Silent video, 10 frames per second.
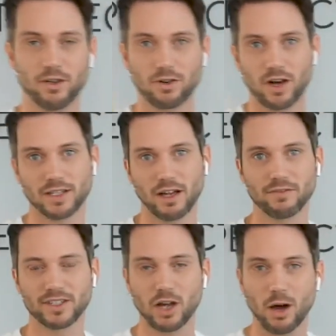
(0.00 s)
you guys that
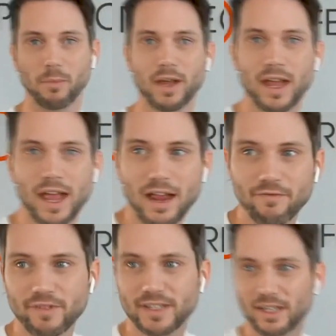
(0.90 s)
have come
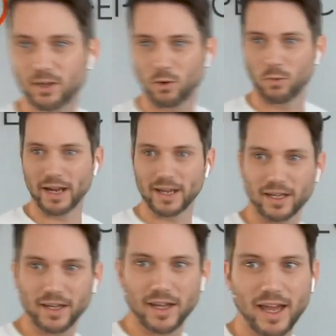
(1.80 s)
every single week,